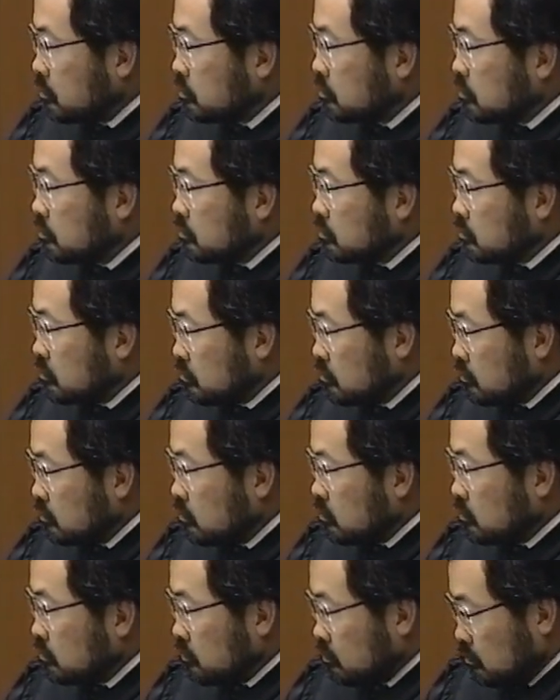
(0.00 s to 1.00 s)
Can I have
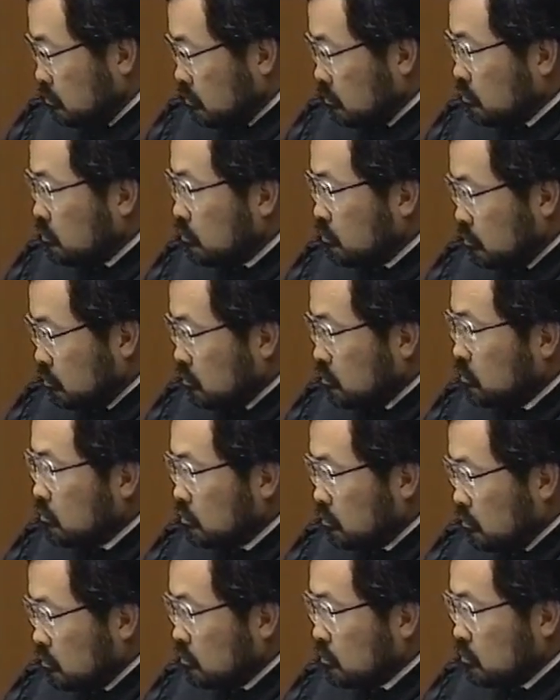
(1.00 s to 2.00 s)
5 minutes, and I will
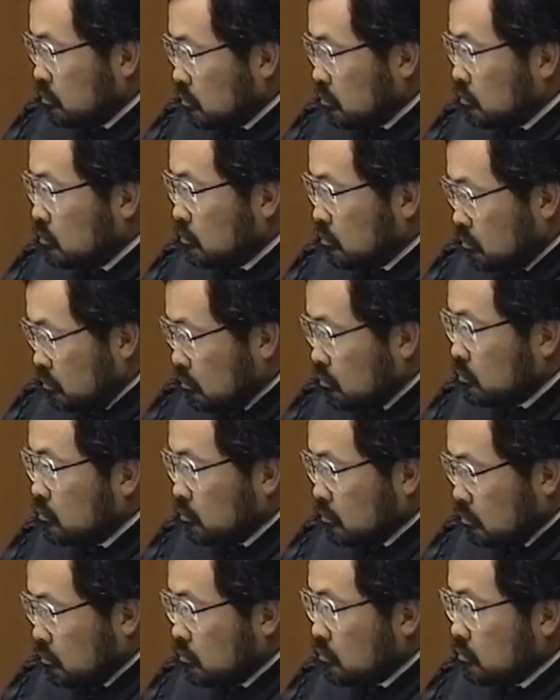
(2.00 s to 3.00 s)
be able to conclude the
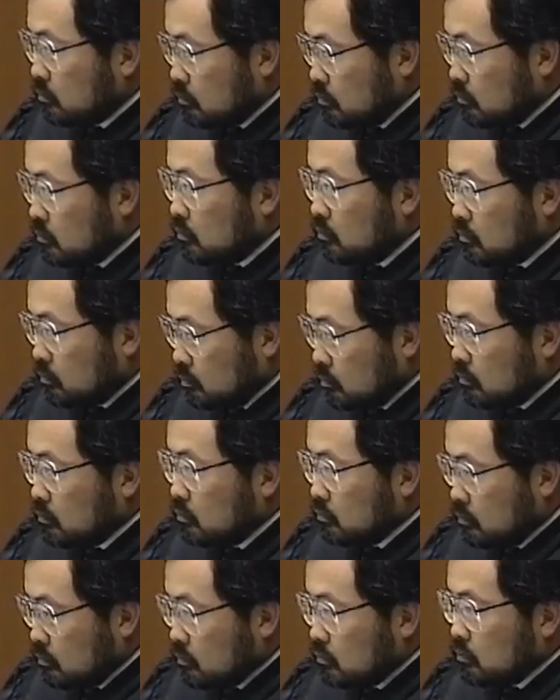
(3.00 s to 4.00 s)
recourse by the end
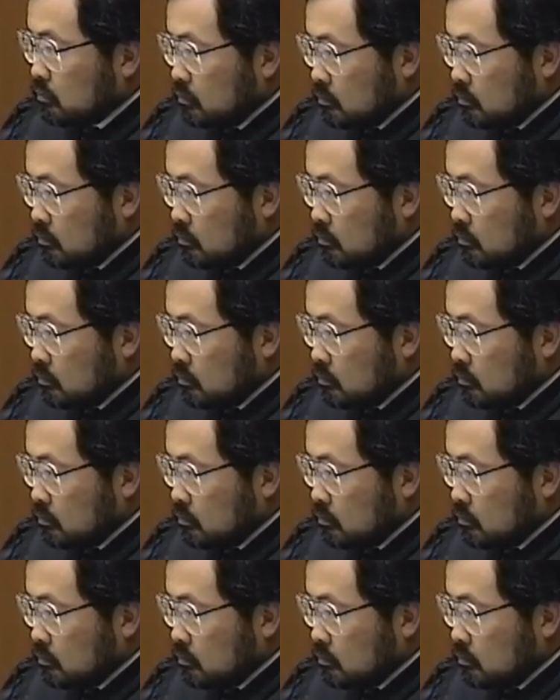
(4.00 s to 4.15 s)
of the day.